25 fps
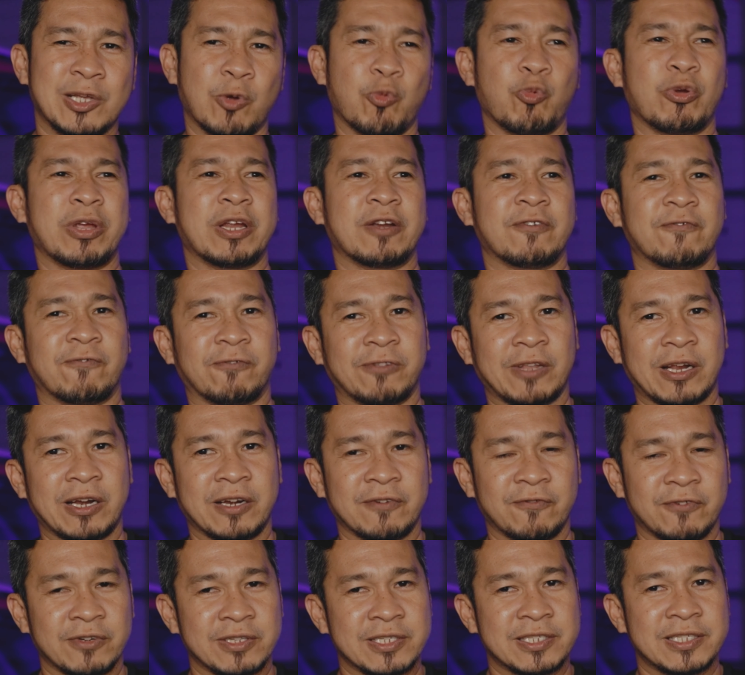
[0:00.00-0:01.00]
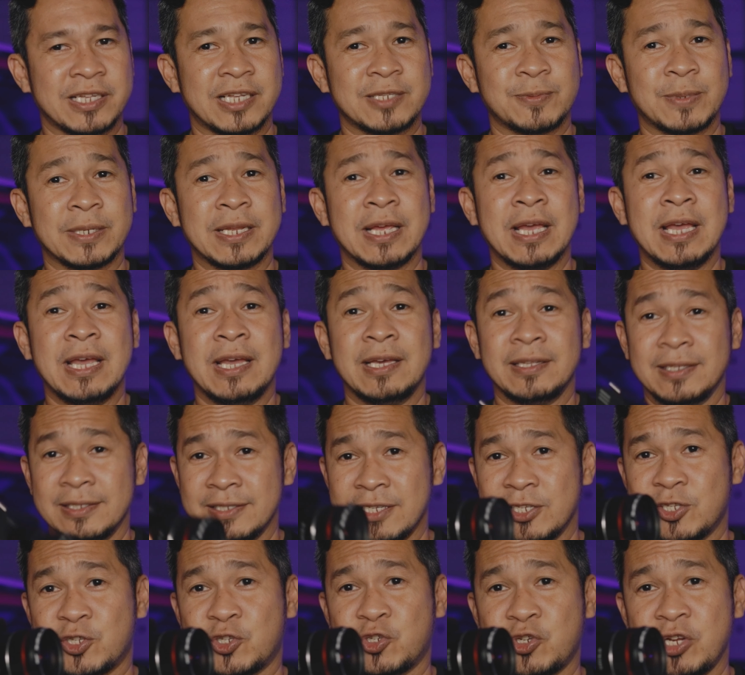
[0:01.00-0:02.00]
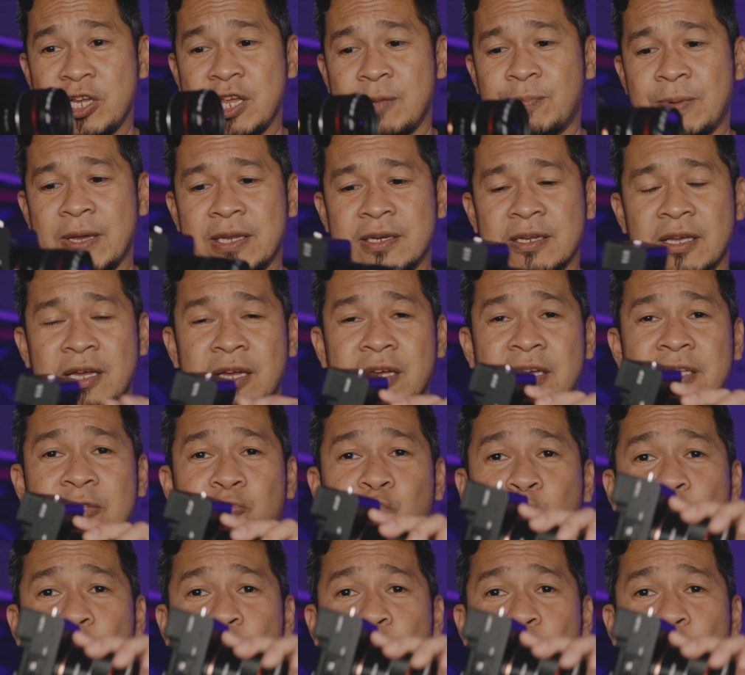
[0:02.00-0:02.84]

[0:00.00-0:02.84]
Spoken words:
that weird flaring for this lens, but this is cheap, and it